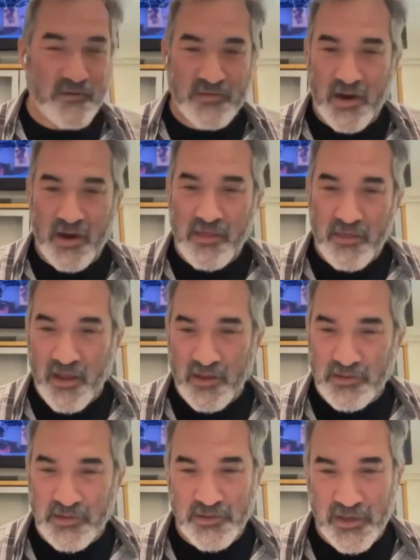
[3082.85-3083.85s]
Is there
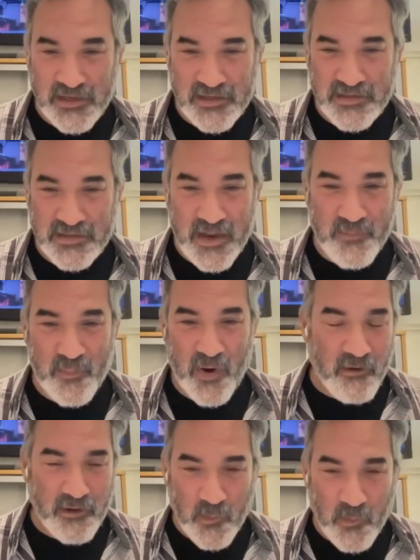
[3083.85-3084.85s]
anything else that you'd like to say? Any
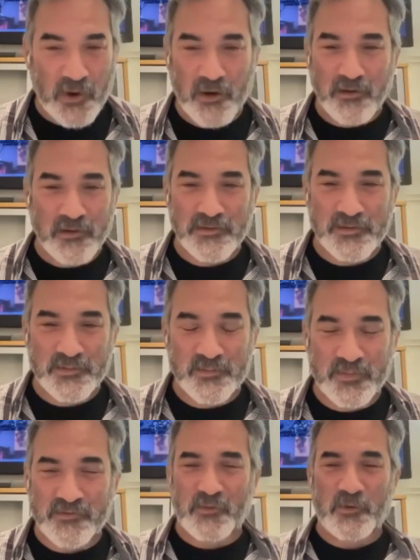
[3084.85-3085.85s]
parting
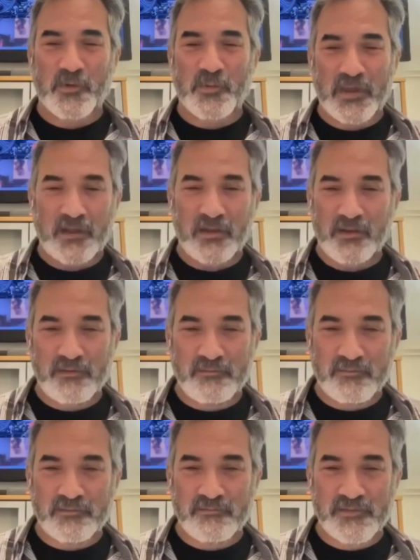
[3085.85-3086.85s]
words before
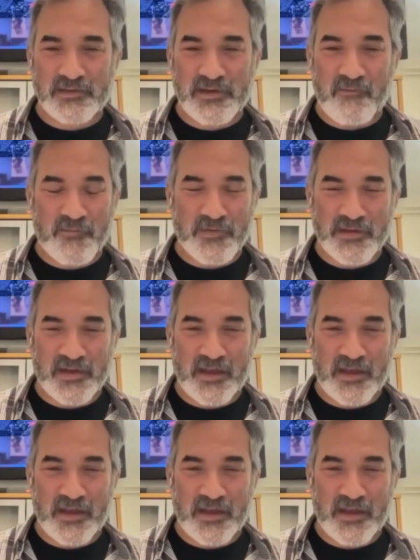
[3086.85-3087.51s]
we stop for the